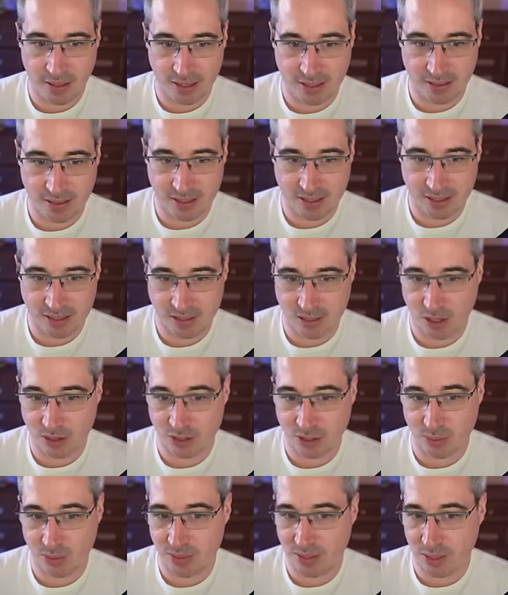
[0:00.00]
like this is
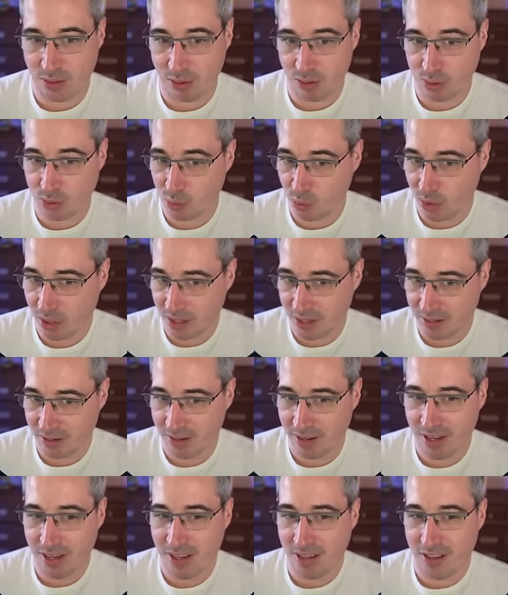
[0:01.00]
also a 0 to
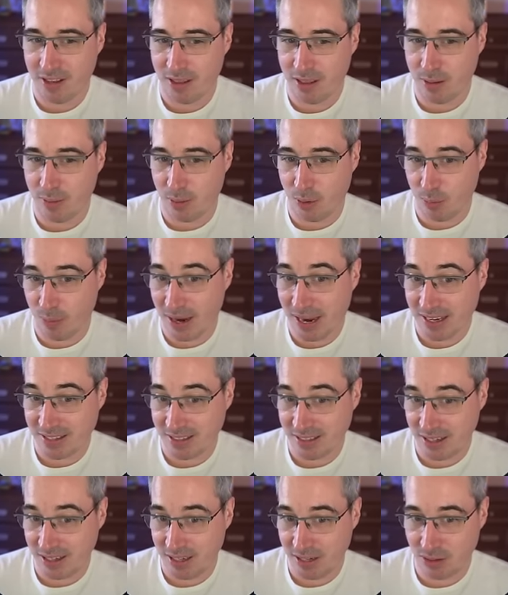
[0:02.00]
1. The
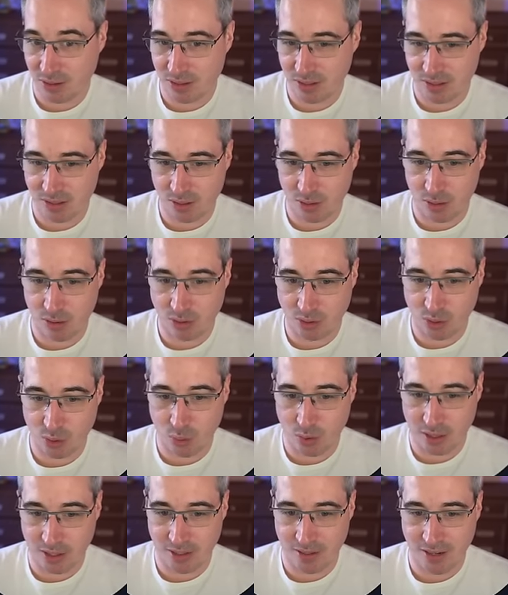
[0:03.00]
opacity here is a 0
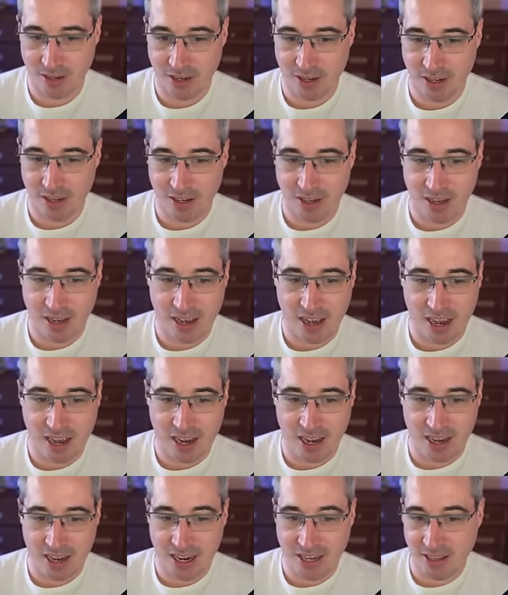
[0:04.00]
to 1.
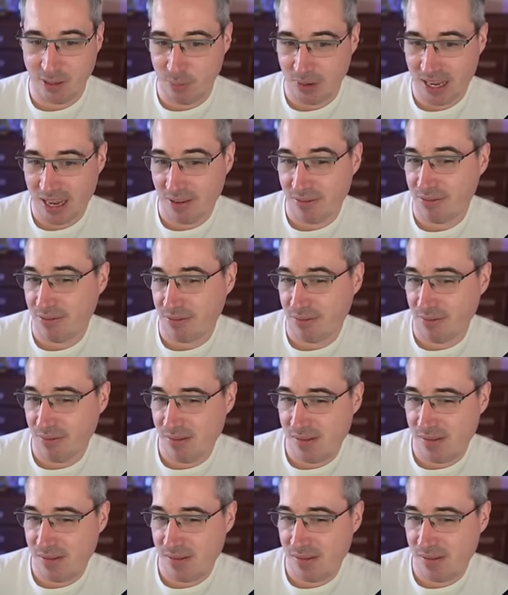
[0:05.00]
And then we have